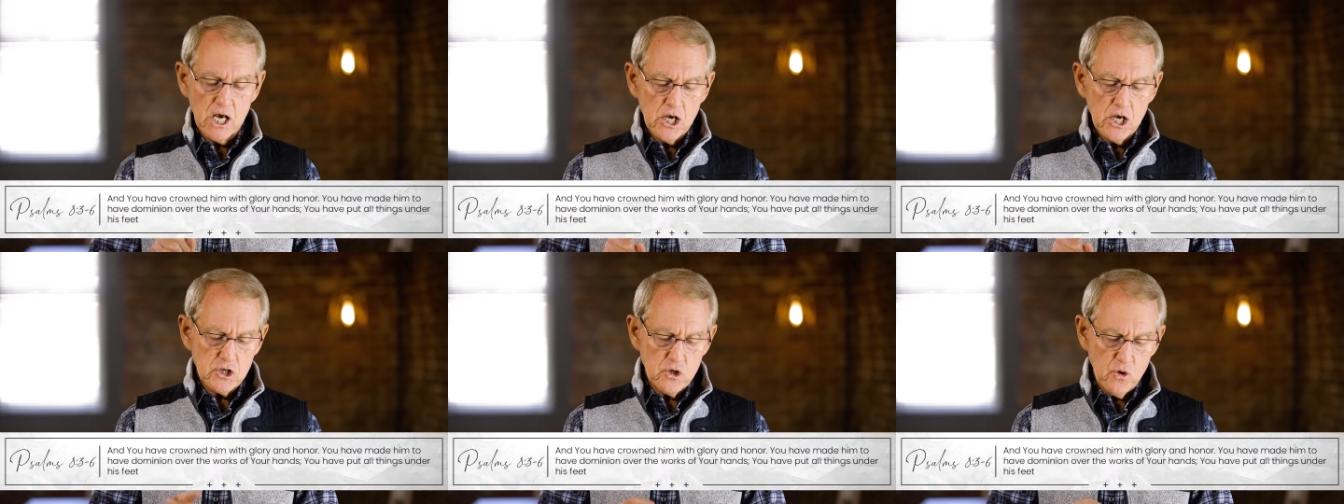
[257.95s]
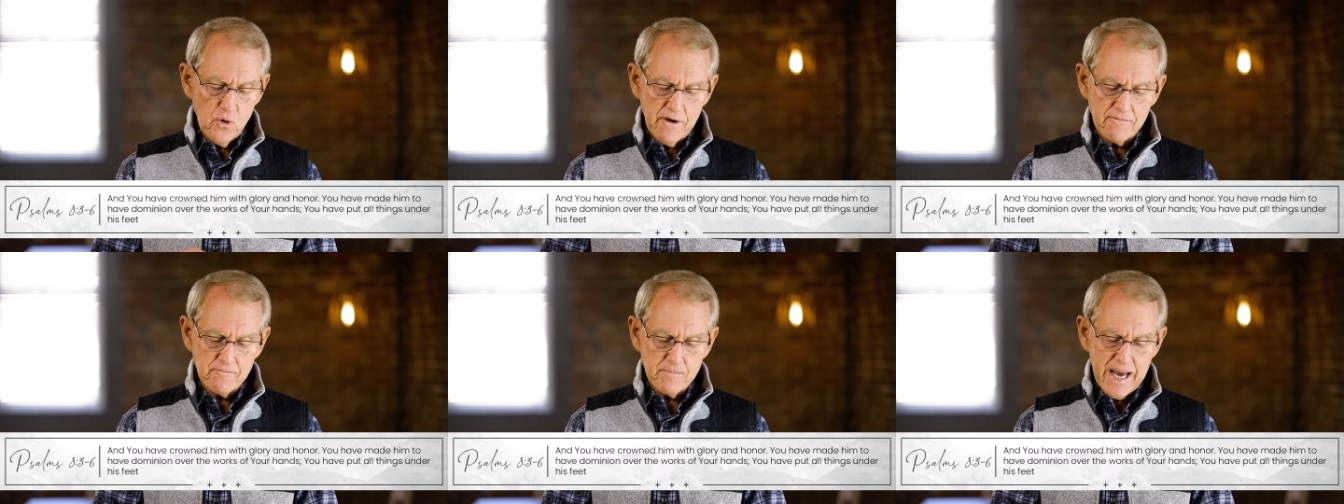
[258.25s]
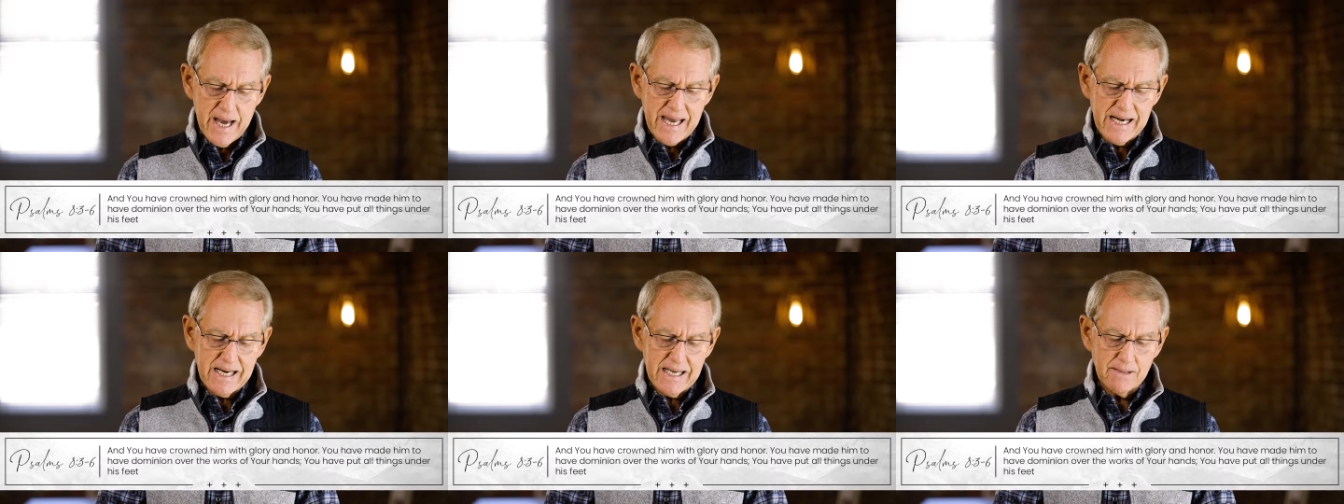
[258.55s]
you have
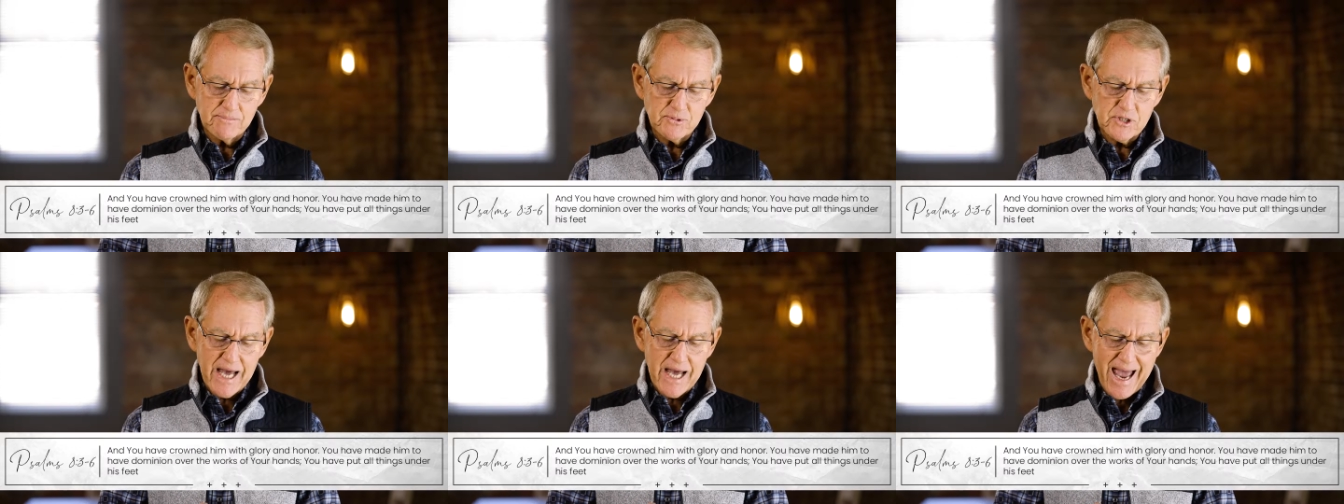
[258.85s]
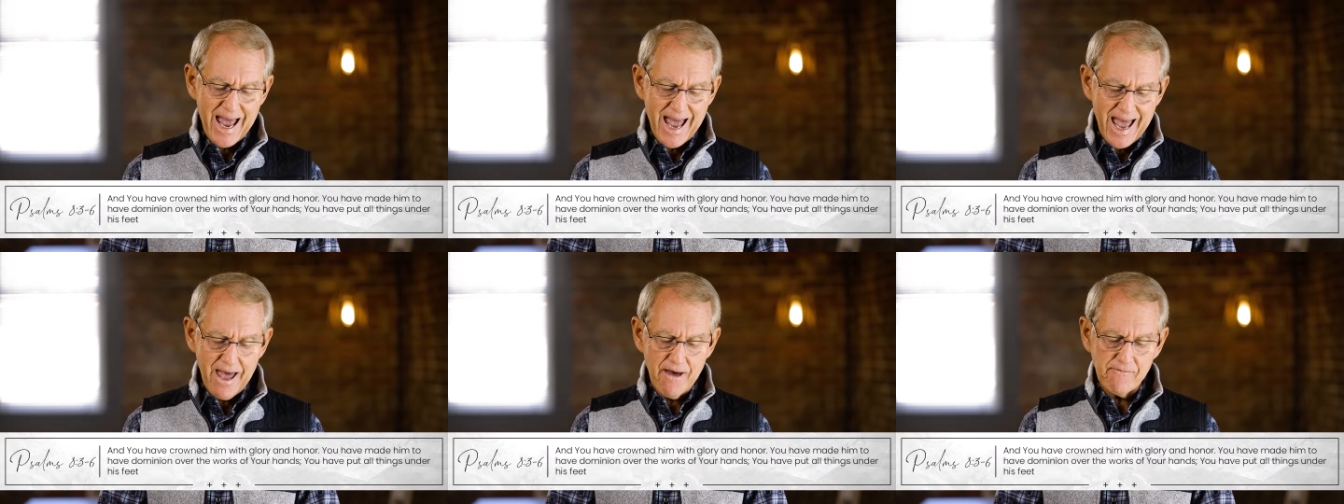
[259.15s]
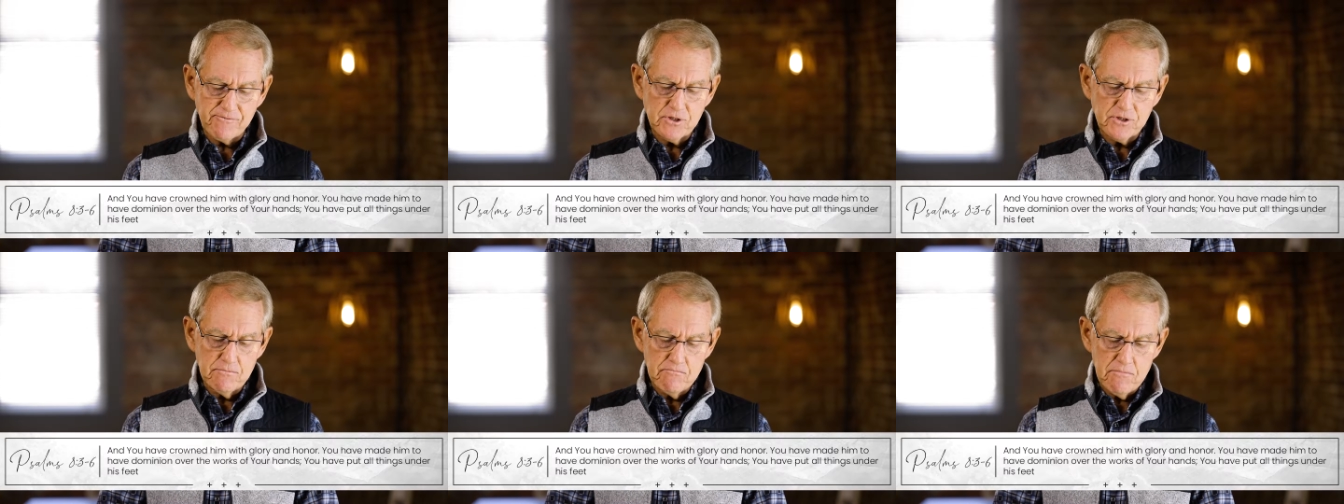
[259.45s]
made him to
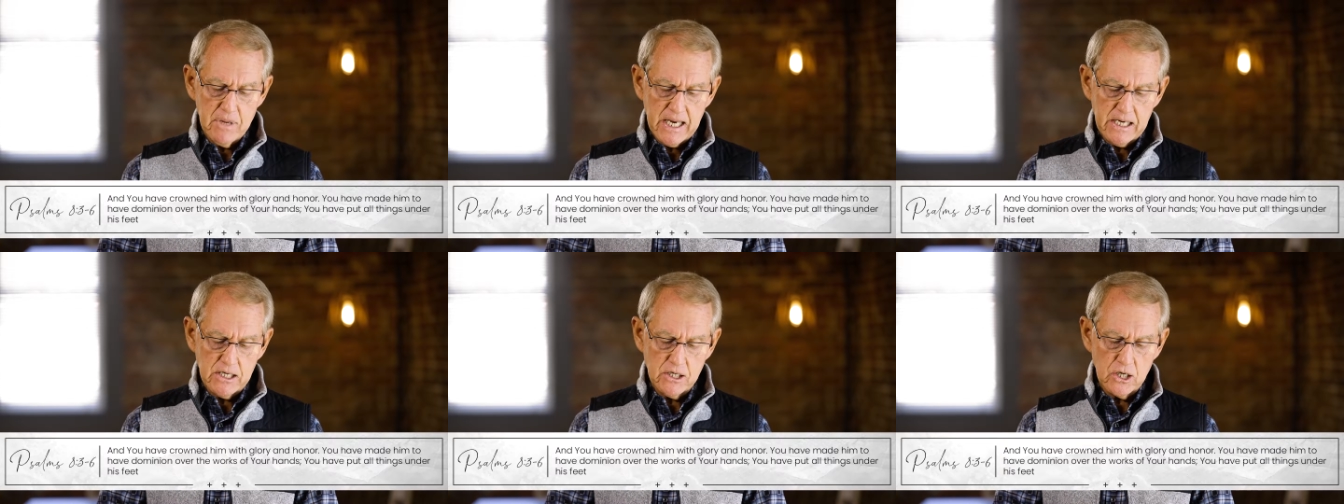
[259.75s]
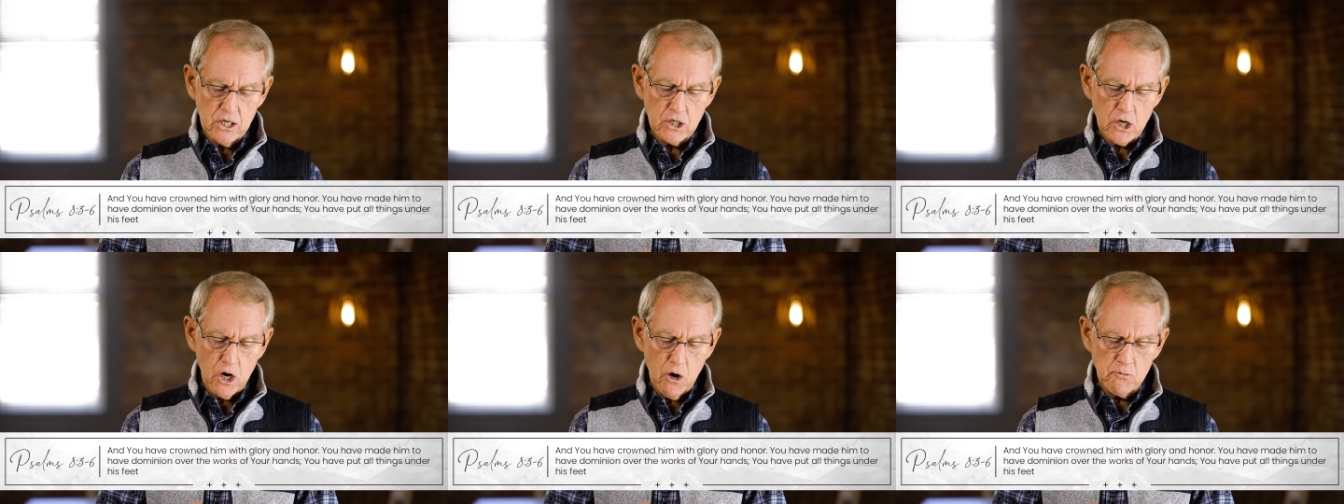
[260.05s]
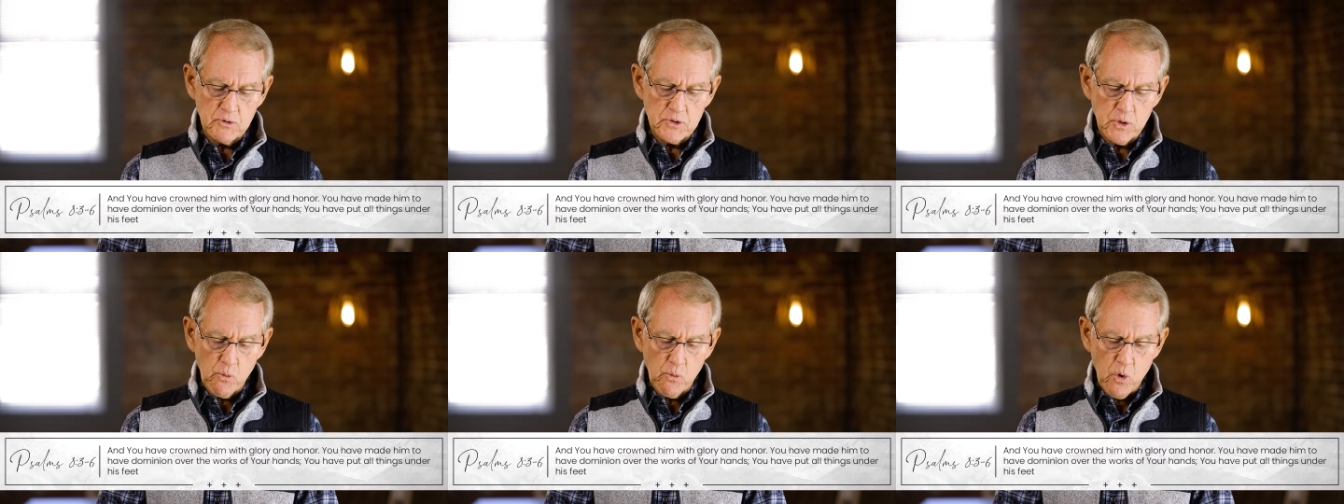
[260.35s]
have dominion
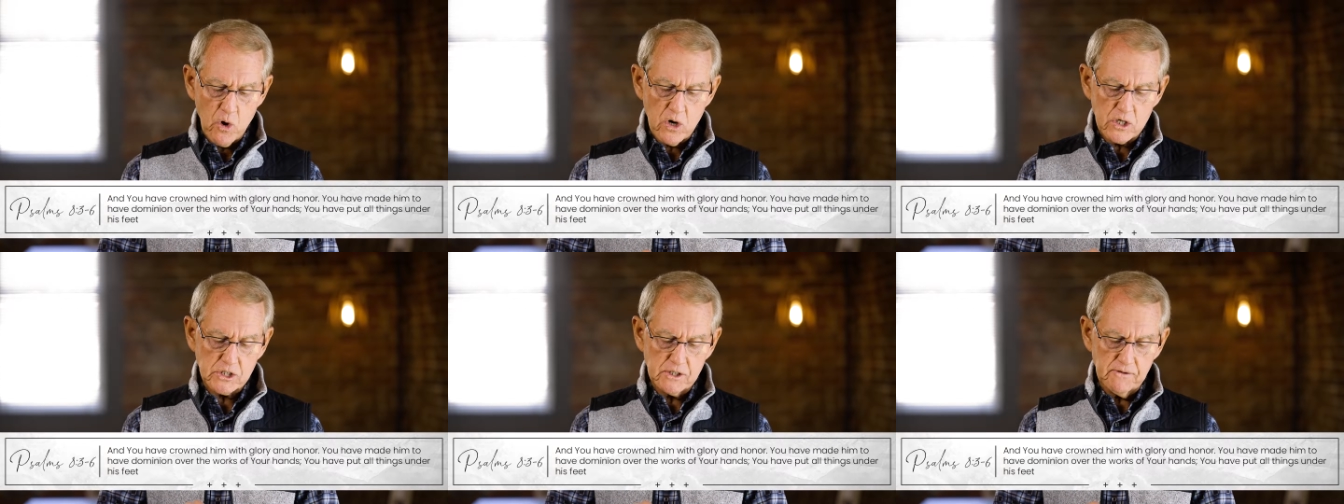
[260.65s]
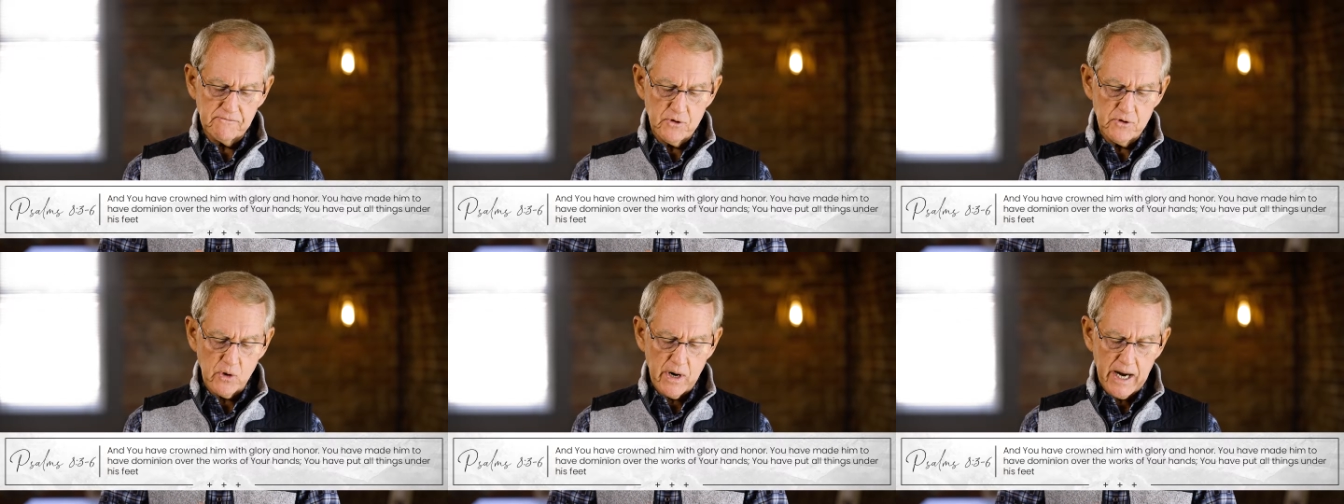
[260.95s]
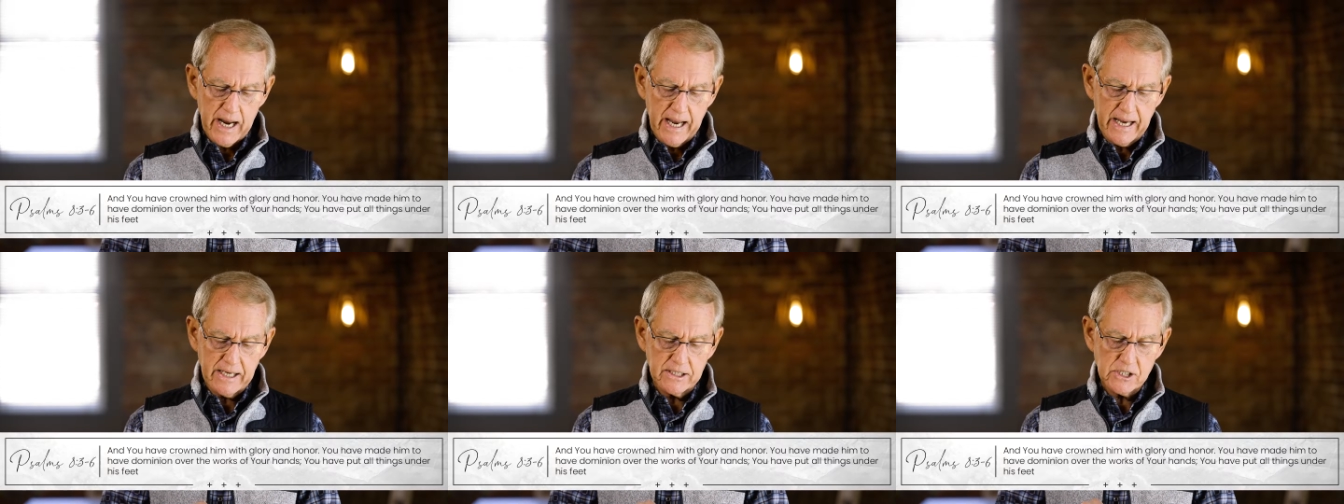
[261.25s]
over the works of your
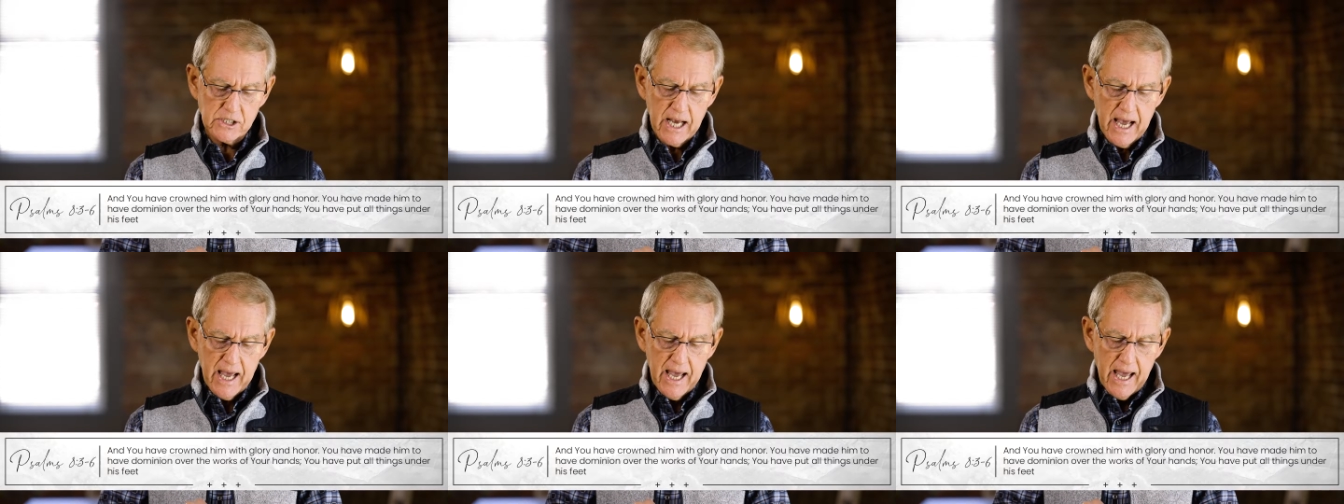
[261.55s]
hands,